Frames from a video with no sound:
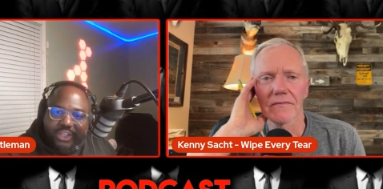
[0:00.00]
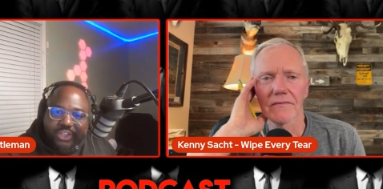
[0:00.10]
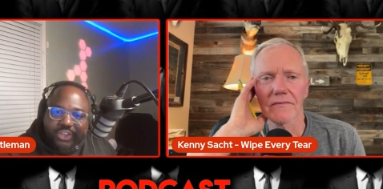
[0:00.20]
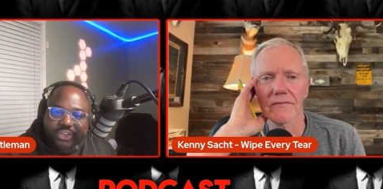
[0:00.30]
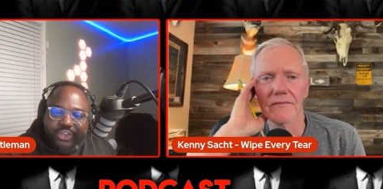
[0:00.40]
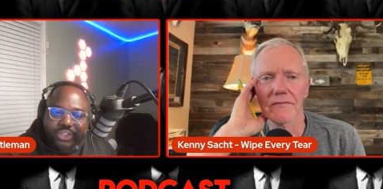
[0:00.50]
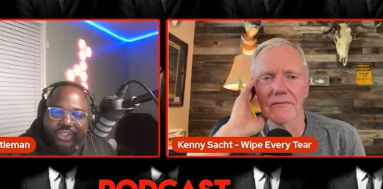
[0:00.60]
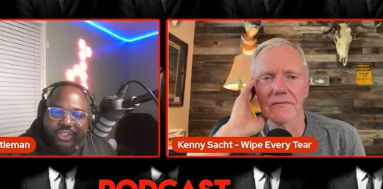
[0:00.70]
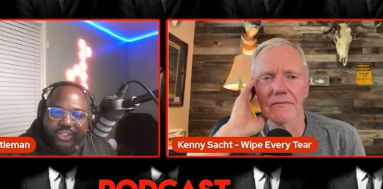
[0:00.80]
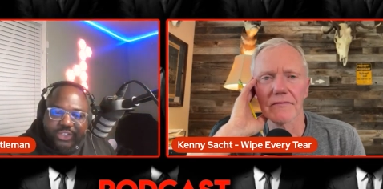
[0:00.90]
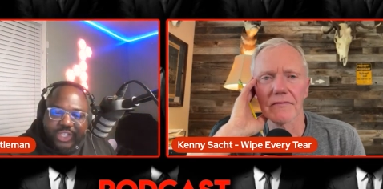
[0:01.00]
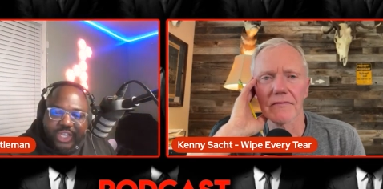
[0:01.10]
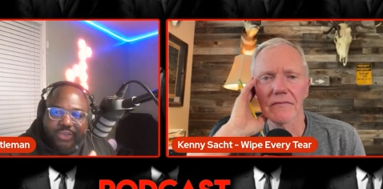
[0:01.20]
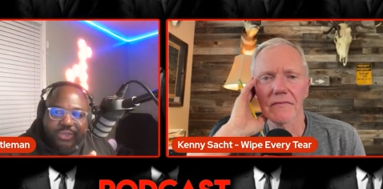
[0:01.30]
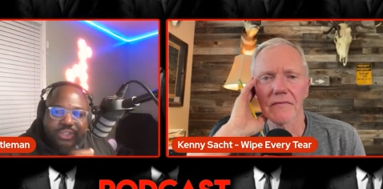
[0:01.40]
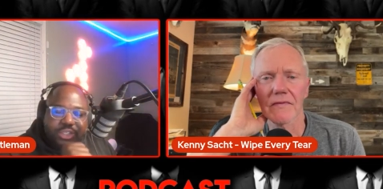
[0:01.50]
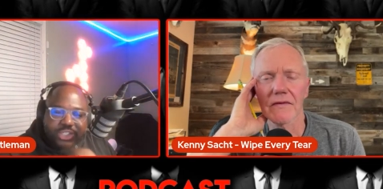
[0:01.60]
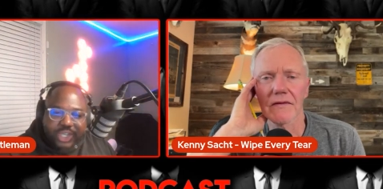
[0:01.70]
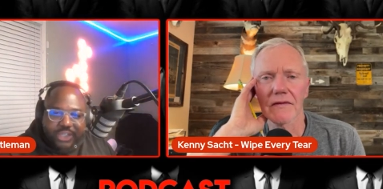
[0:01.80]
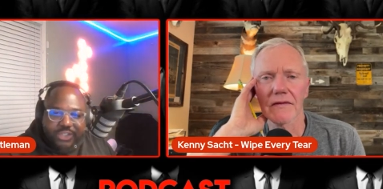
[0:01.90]
Speaker 1: you could, that you would
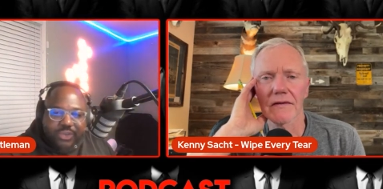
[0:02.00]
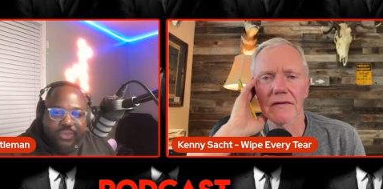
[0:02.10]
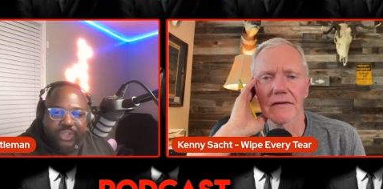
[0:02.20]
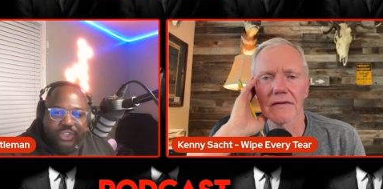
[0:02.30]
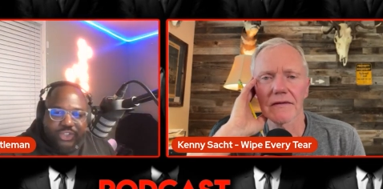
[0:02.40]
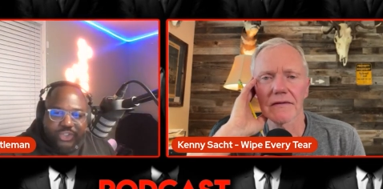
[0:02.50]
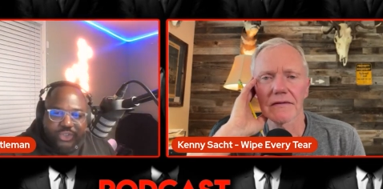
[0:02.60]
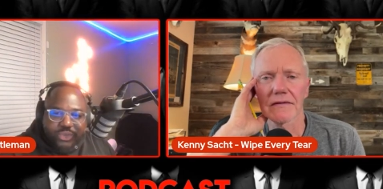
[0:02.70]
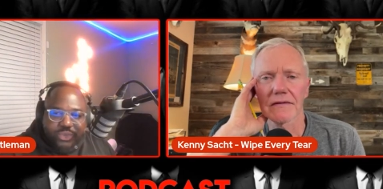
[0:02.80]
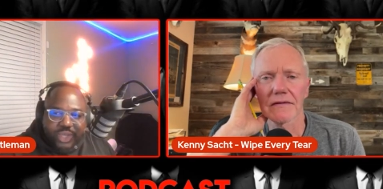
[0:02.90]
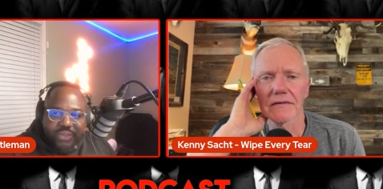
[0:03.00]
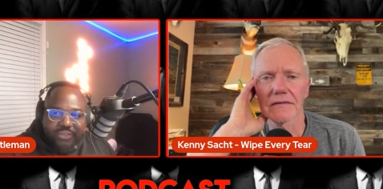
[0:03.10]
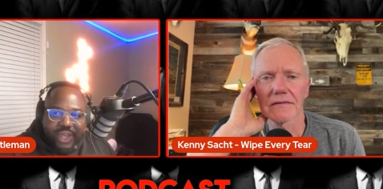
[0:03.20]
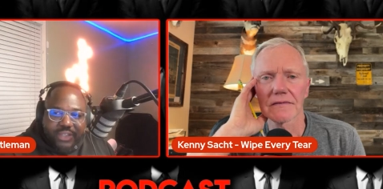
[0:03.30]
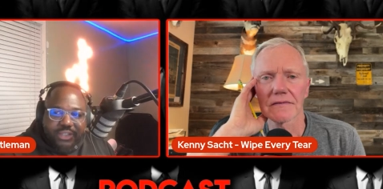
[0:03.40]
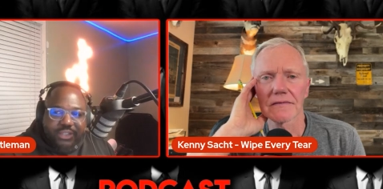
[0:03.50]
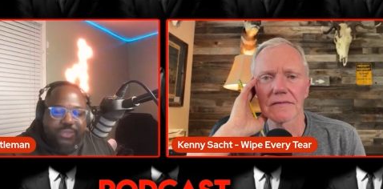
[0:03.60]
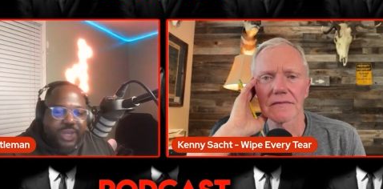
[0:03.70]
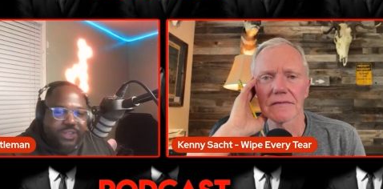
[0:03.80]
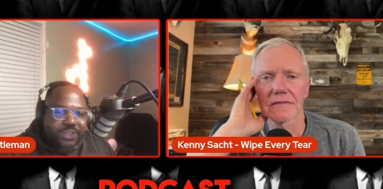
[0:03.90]
suggest someone do if I
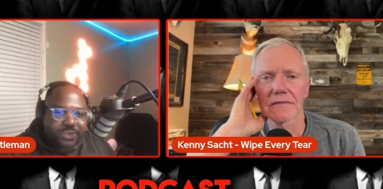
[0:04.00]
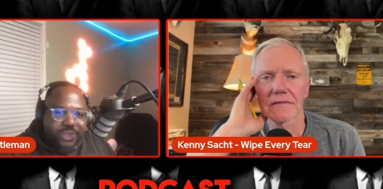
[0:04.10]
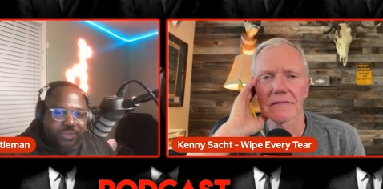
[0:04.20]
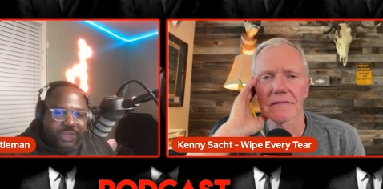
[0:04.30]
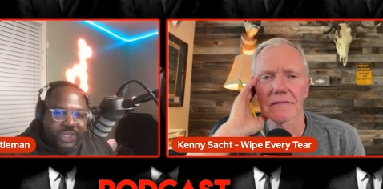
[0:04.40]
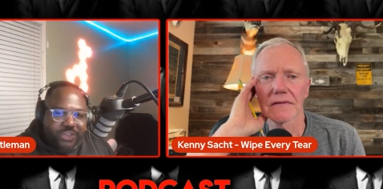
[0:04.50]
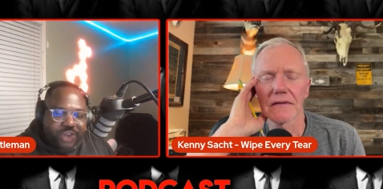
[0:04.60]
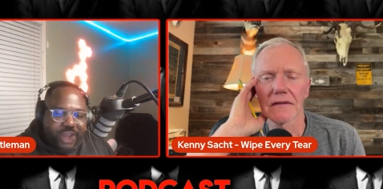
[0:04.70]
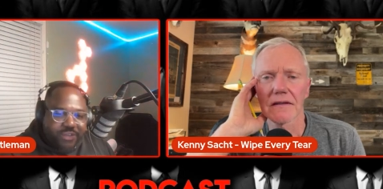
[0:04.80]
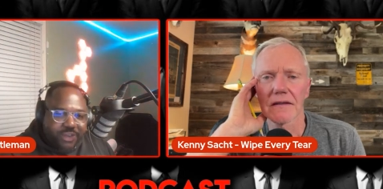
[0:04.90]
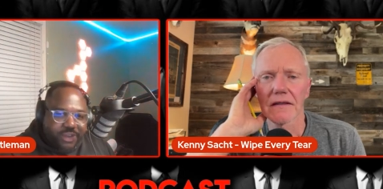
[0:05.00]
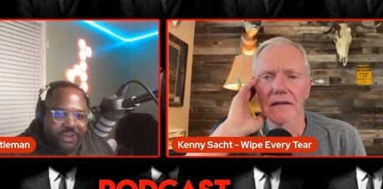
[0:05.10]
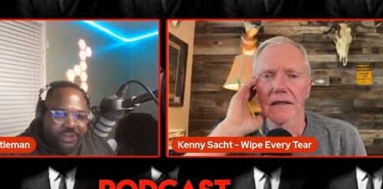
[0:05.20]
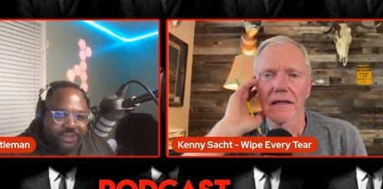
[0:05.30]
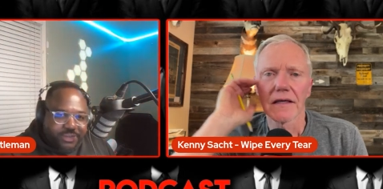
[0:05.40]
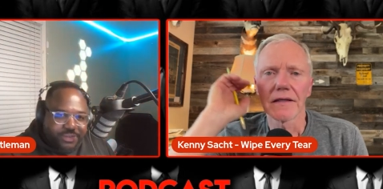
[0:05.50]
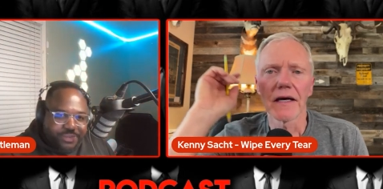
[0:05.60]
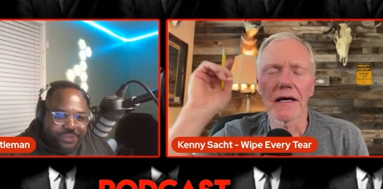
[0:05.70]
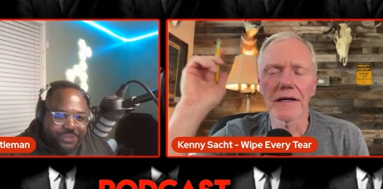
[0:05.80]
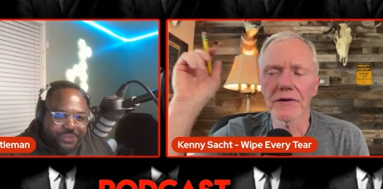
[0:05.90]
suspect someone being trafficked?
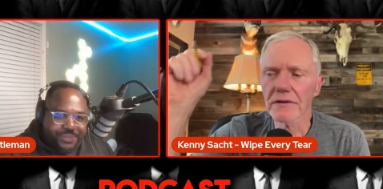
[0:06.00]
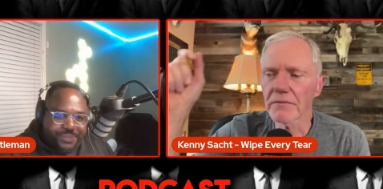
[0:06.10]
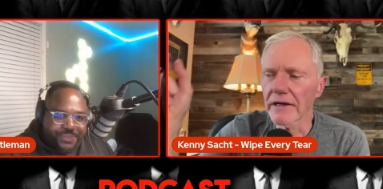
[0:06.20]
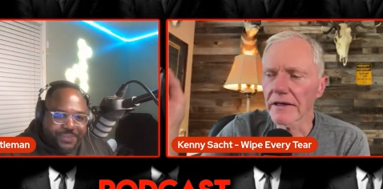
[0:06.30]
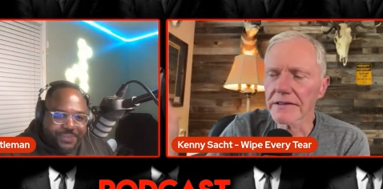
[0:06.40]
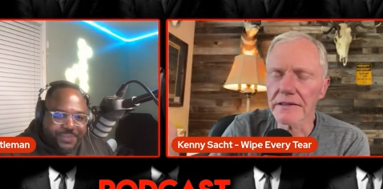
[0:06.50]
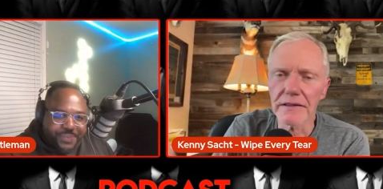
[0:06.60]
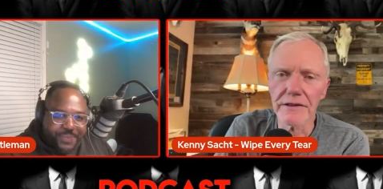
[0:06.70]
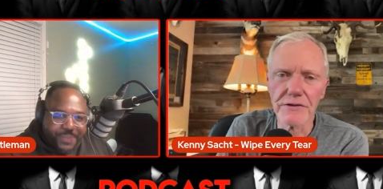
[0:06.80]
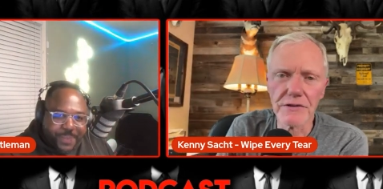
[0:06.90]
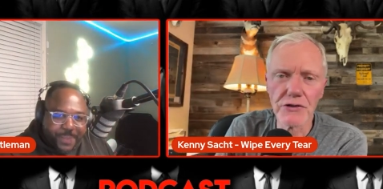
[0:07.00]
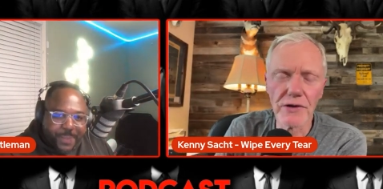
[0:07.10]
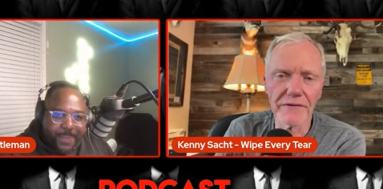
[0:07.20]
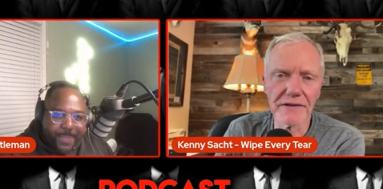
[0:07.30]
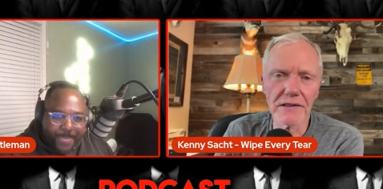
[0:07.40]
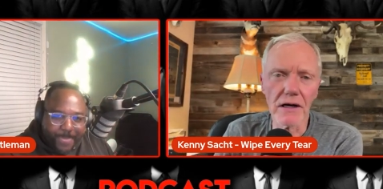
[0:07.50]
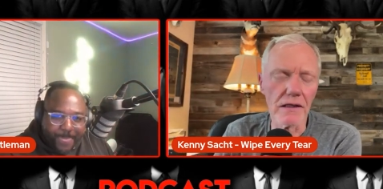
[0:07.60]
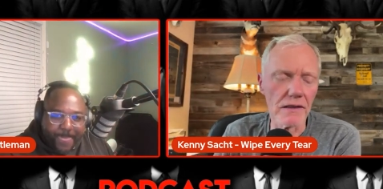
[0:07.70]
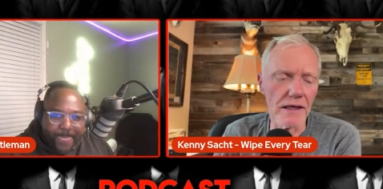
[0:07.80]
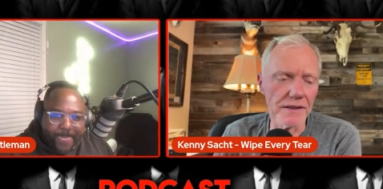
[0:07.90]
Speaker 2: Yeah, here in America, there's a trafficking
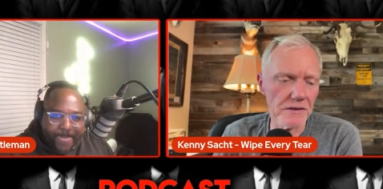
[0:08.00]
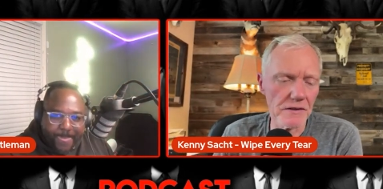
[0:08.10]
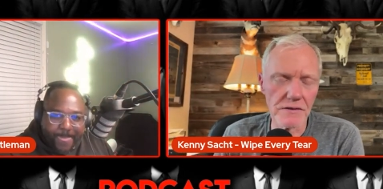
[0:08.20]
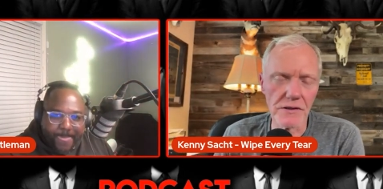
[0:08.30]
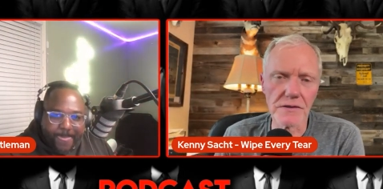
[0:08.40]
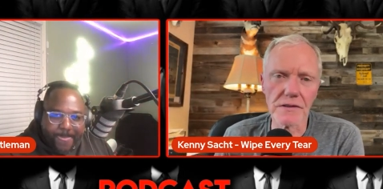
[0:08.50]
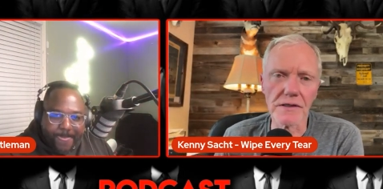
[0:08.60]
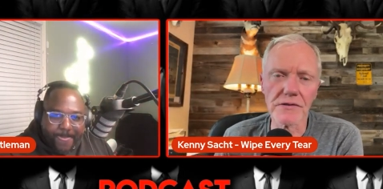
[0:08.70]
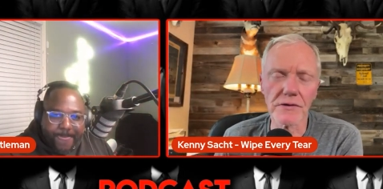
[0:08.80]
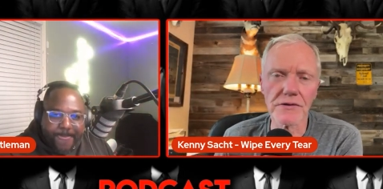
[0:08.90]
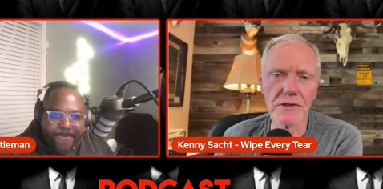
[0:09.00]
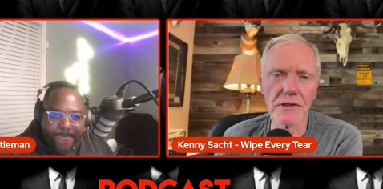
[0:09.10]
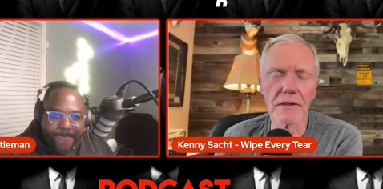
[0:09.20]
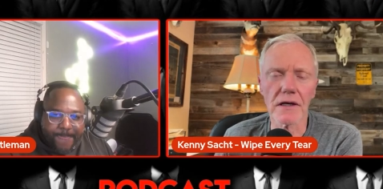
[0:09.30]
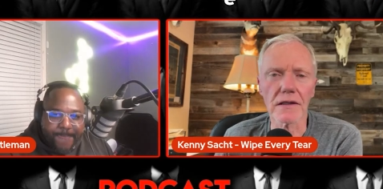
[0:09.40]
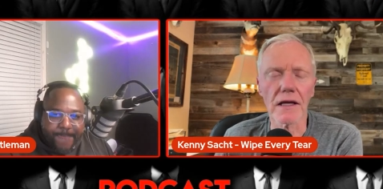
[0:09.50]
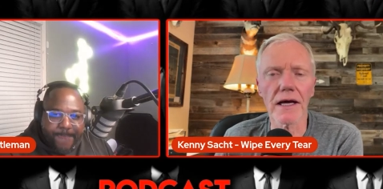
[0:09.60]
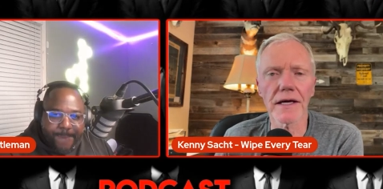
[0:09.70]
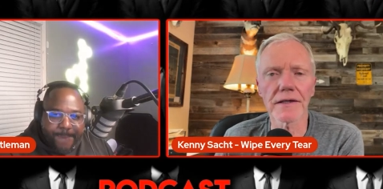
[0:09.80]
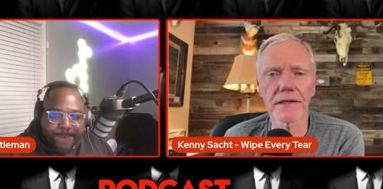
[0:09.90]
hotline. Just just uh, search it
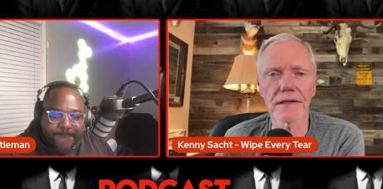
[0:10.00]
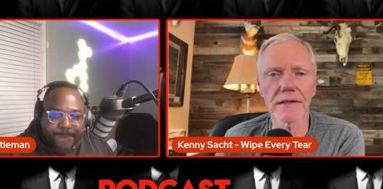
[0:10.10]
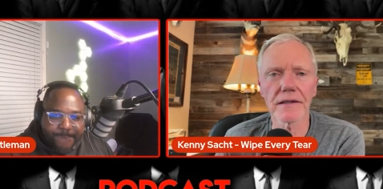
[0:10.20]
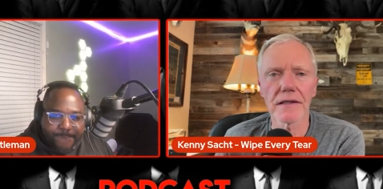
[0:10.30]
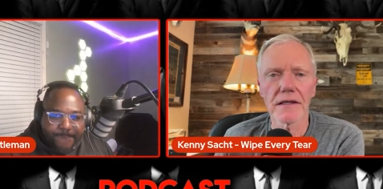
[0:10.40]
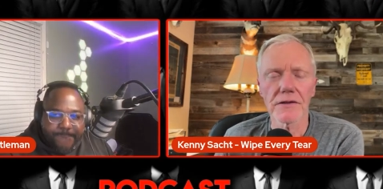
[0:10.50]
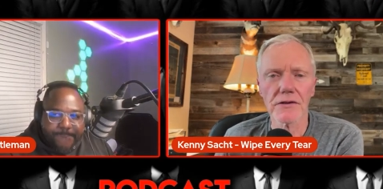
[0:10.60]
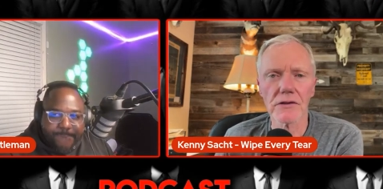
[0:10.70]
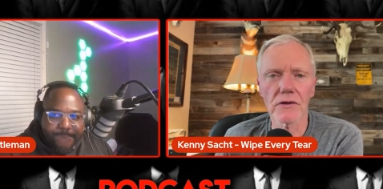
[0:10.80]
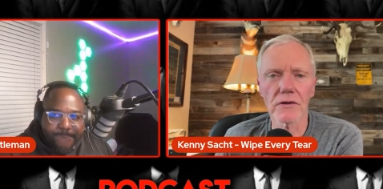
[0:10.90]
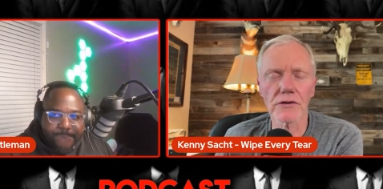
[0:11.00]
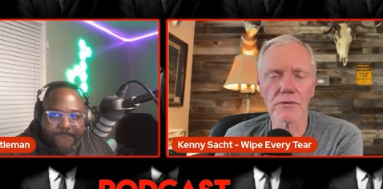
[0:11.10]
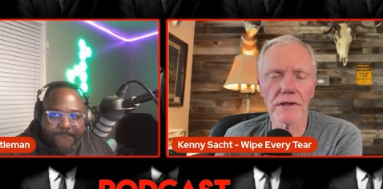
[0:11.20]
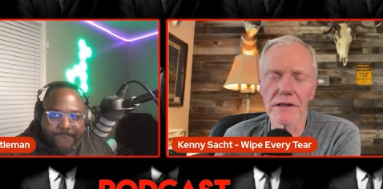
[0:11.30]
online and just go a twenty, you